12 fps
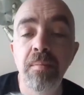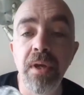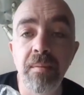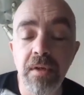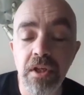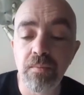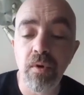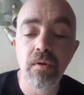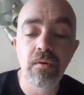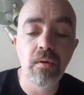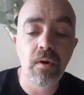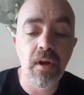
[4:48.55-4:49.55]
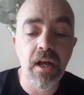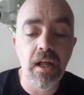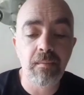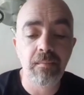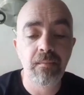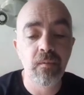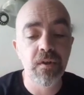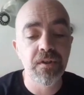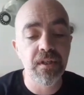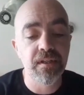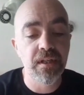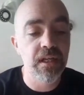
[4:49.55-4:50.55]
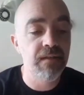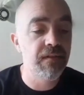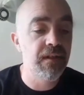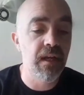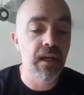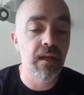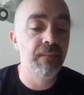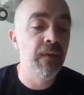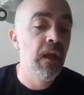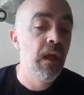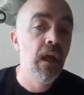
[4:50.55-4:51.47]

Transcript: baby spoon, God help him, that's the size of his head,